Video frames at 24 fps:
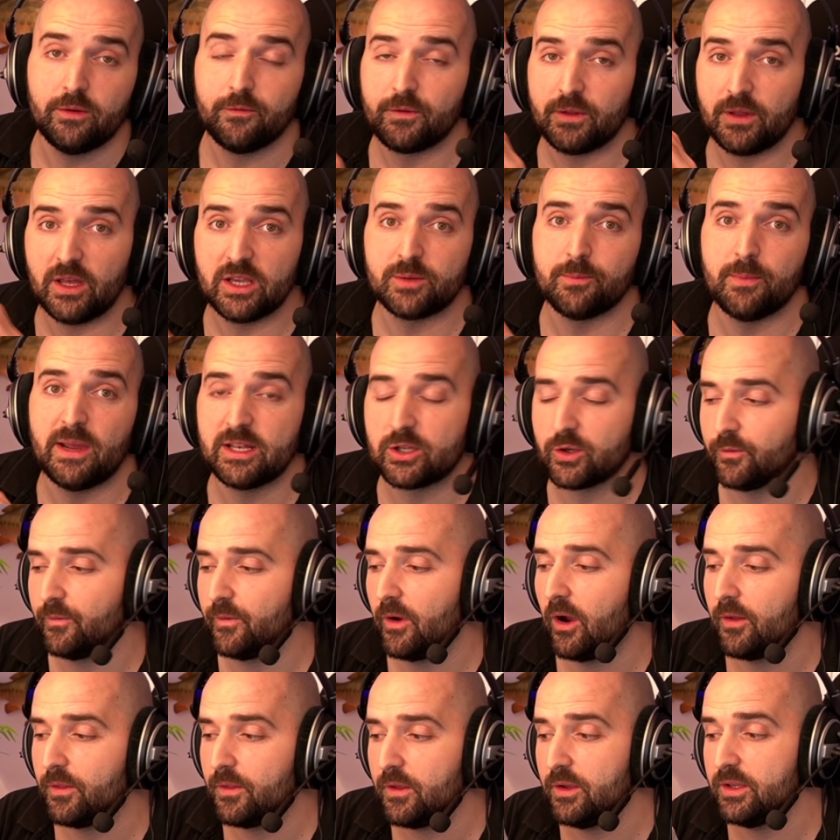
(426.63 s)
for those mental
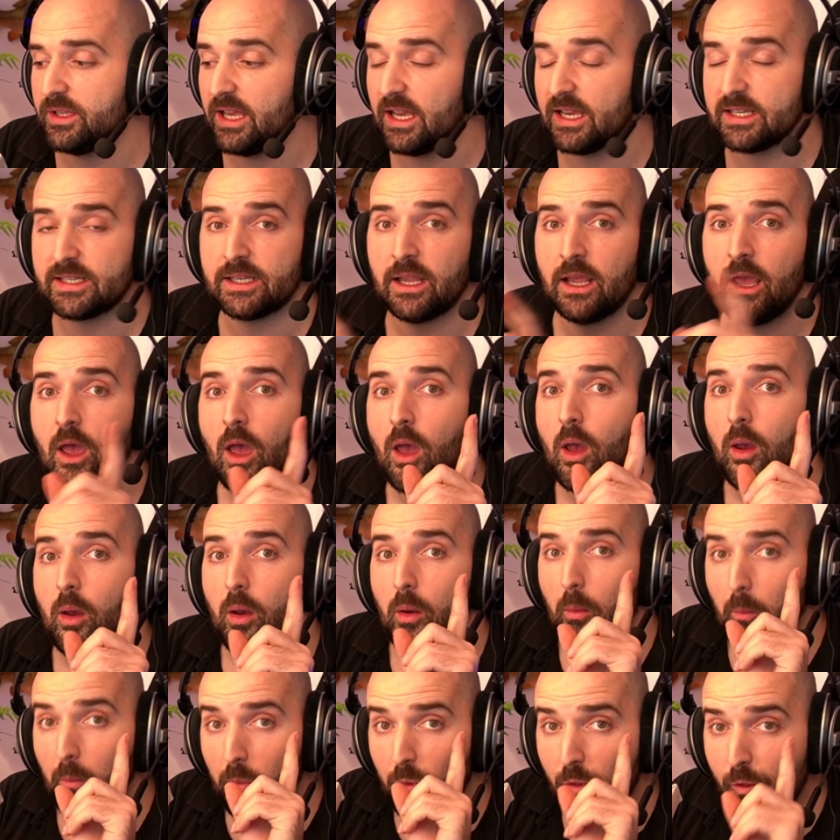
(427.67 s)
VR enthusiasts.
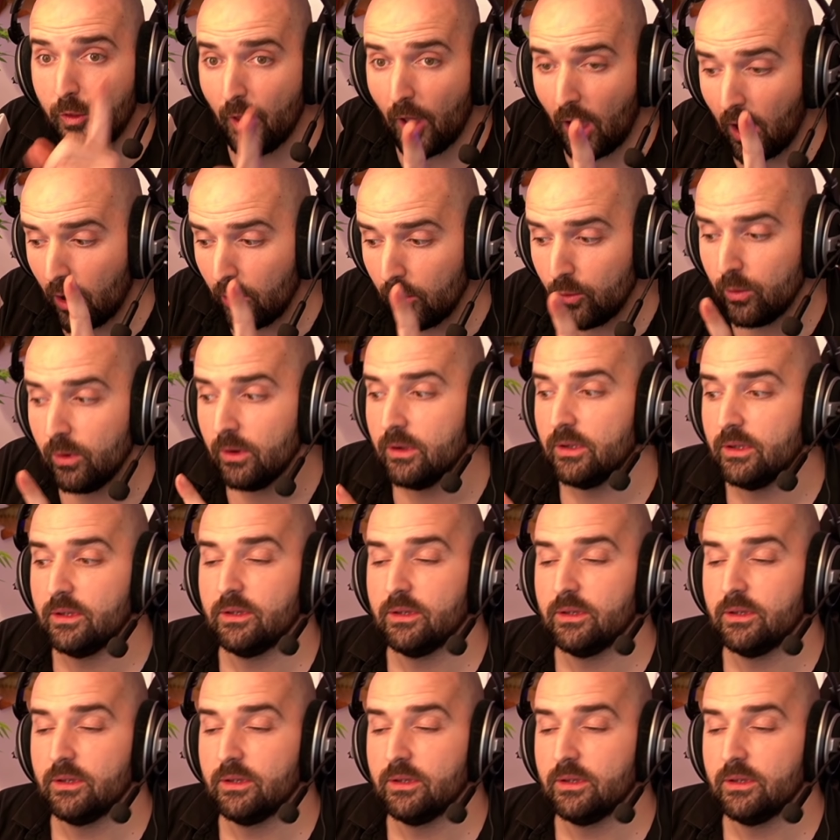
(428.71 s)
Though,